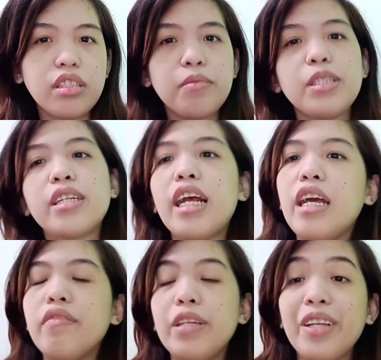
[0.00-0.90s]
to
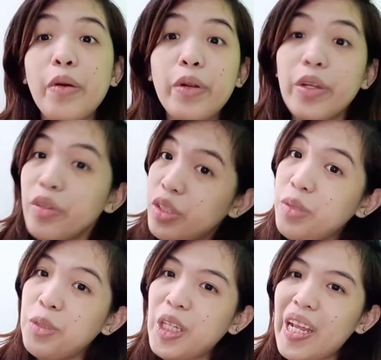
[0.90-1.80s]
subscribe in our
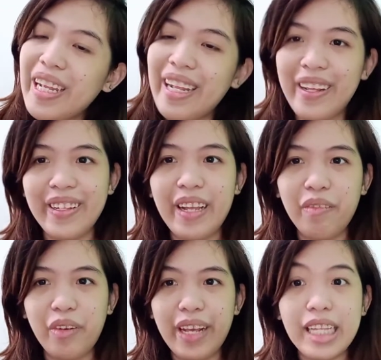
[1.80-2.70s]
YouTube channel and
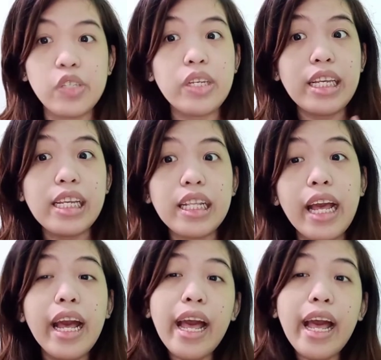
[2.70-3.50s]
don't forget to hit